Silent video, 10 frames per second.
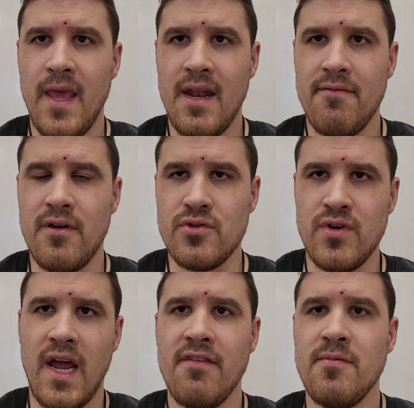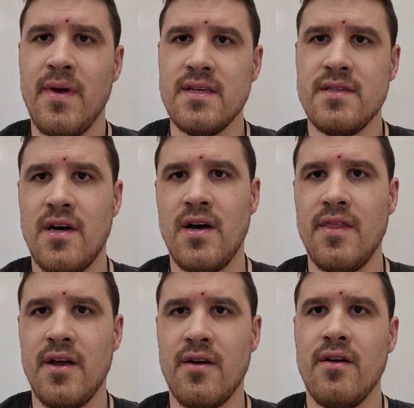NFL Draft based
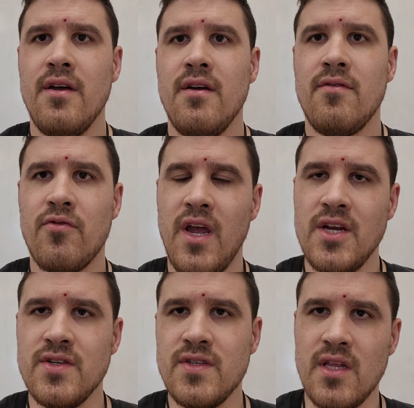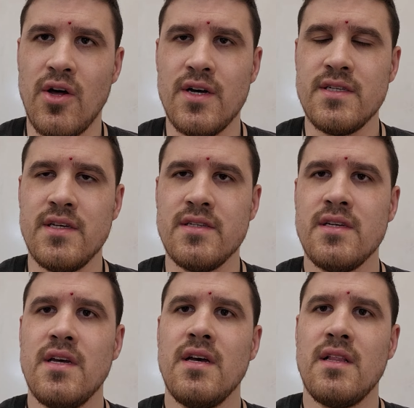on their free agency losses